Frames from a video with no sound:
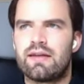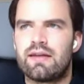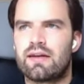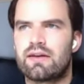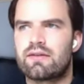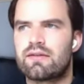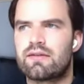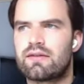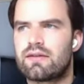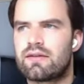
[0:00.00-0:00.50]

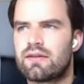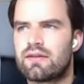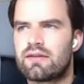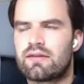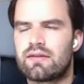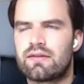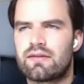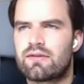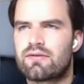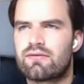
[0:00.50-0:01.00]
there are
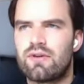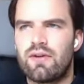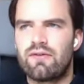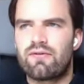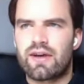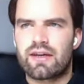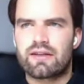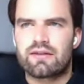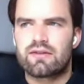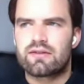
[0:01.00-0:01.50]
the, the
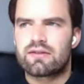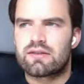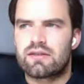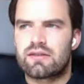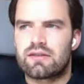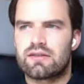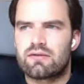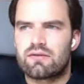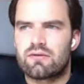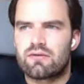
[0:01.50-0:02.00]
three
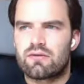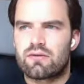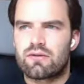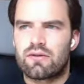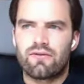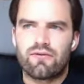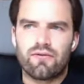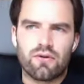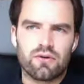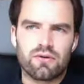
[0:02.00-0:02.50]
factors
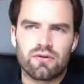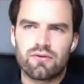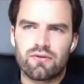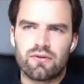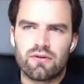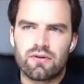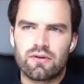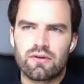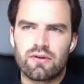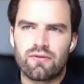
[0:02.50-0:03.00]
or the
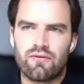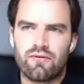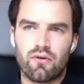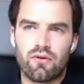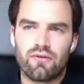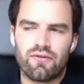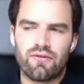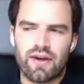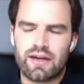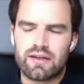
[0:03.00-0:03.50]
fourth the
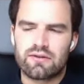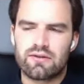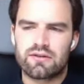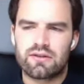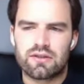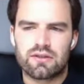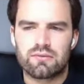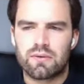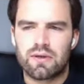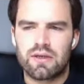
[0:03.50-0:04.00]
four
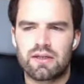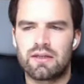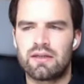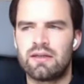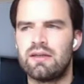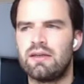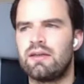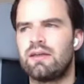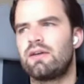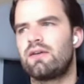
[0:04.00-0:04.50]
factors as
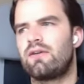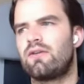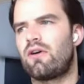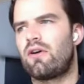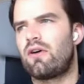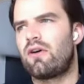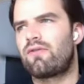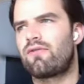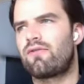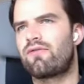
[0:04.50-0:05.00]
well
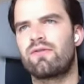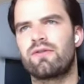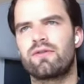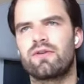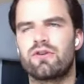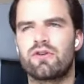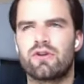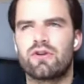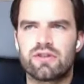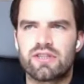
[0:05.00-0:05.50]
of
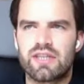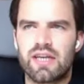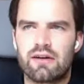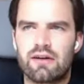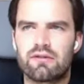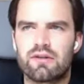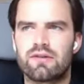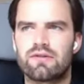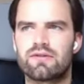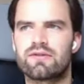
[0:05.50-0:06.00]
you know
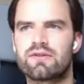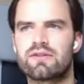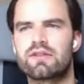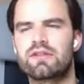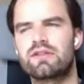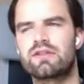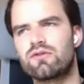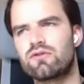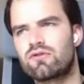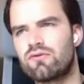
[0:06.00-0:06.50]

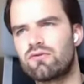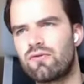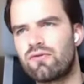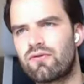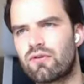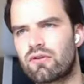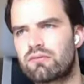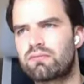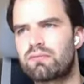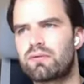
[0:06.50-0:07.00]
tariffs,
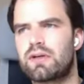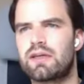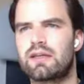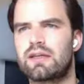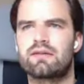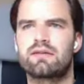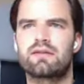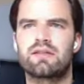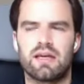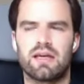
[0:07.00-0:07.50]
CO2
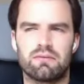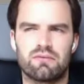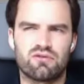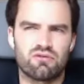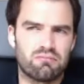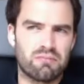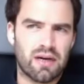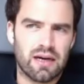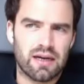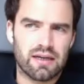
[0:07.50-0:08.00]
footprint,
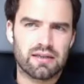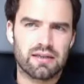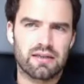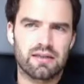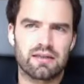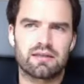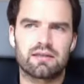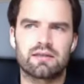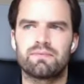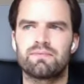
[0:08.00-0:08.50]
time to
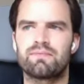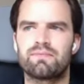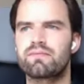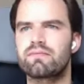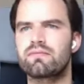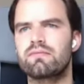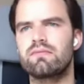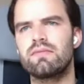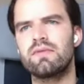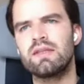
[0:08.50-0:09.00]
market,
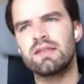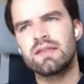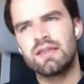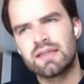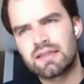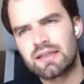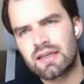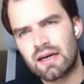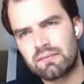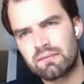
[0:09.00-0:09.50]

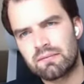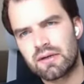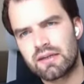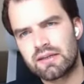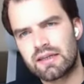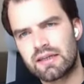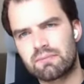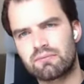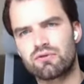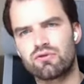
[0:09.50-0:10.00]

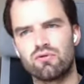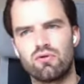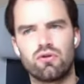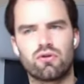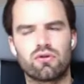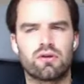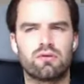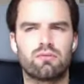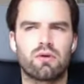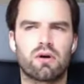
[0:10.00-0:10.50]
adapt adapt to
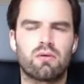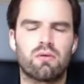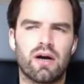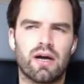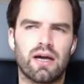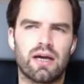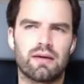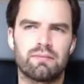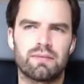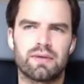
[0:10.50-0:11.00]
local
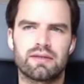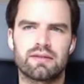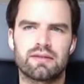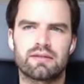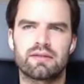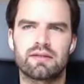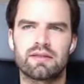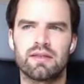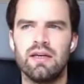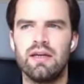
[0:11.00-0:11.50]

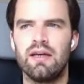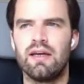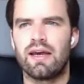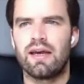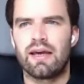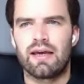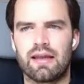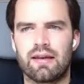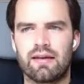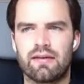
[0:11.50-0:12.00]
requirements,
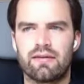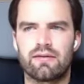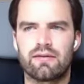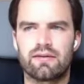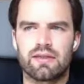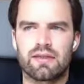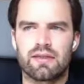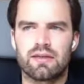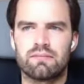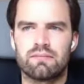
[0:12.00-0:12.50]

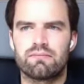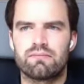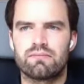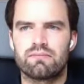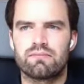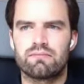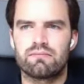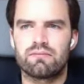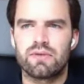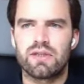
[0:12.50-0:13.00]
and
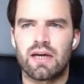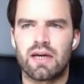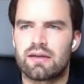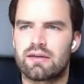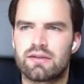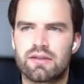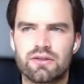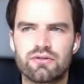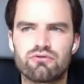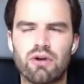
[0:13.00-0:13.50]
um,
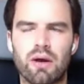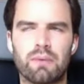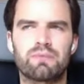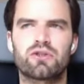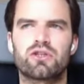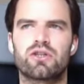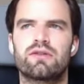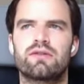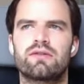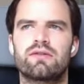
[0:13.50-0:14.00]
yeah,
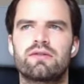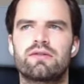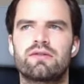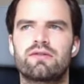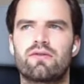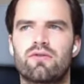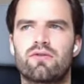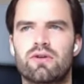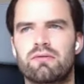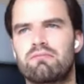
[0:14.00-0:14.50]

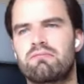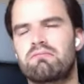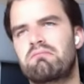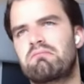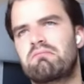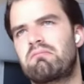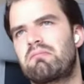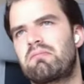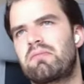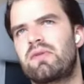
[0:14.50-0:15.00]
disruption or
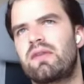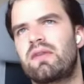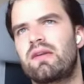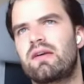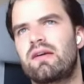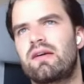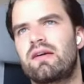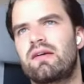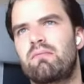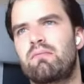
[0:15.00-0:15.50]

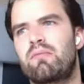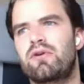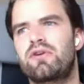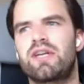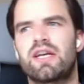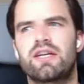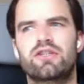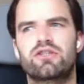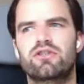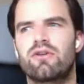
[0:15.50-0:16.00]
the
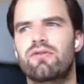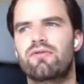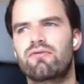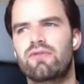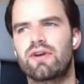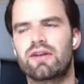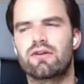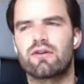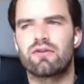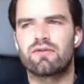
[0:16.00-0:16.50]
potential
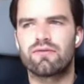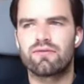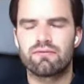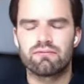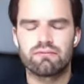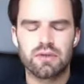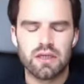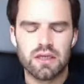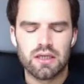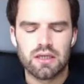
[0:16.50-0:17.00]
threat of
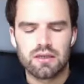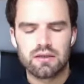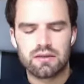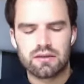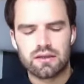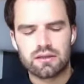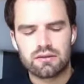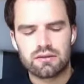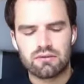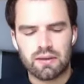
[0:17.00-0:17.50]

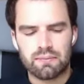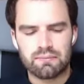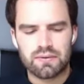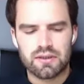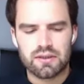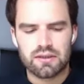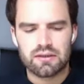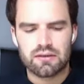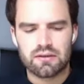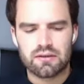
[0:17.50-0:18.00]

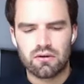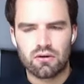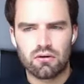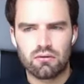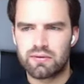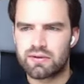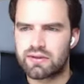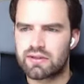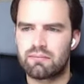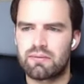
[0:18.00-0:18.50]
disrupted
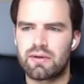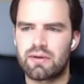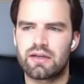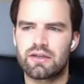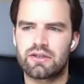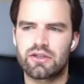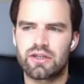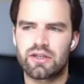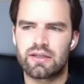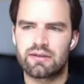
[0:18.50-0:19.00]
global
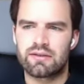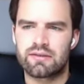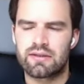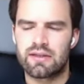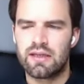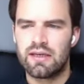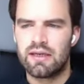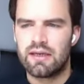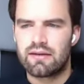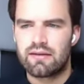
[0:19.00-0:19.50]
supply
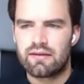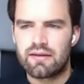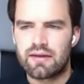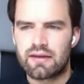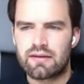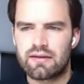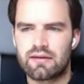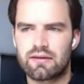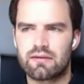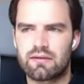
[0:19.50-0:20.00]
chains
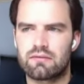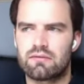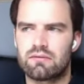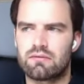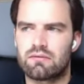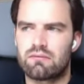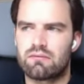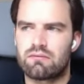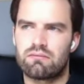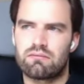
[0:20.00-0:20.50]
that
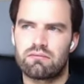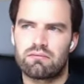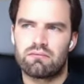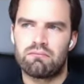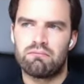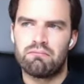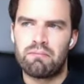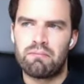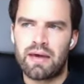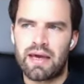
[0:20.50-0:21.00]

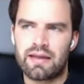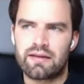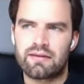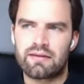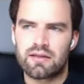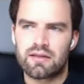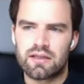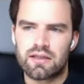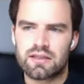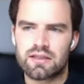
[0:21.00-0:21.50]

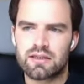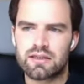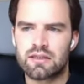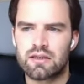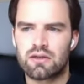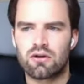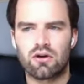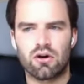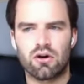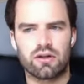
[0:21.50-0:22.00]
made
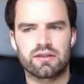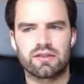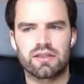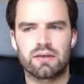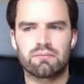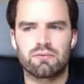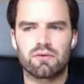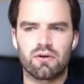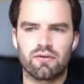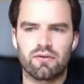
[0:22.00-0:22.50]
this
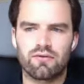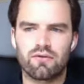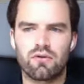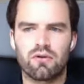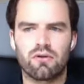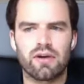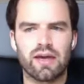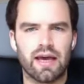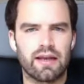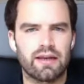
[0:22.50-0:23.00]
concept of
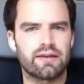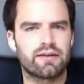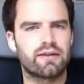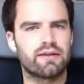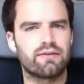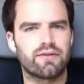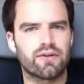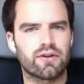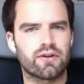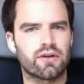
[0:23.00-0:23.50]

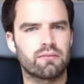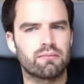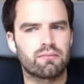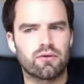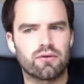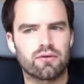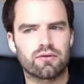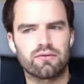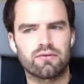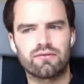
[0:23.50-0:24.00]
glocality very
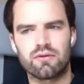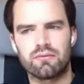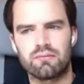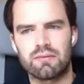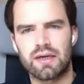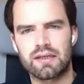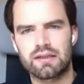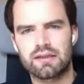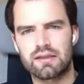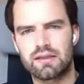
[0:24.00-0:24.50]
important
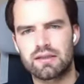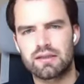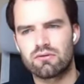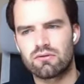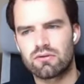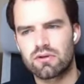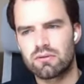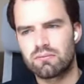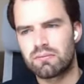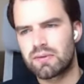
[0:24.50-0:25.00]
for
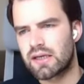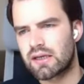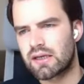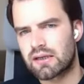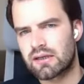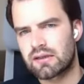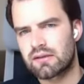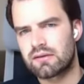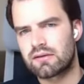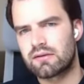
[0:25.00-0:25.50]
Martin
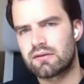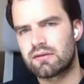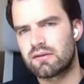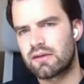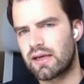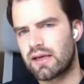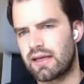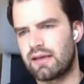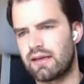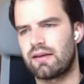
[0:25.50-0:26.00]
Ohneberg and
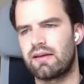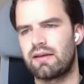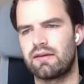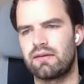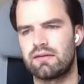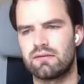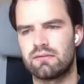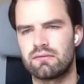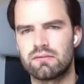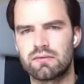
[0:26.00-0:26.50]
HENN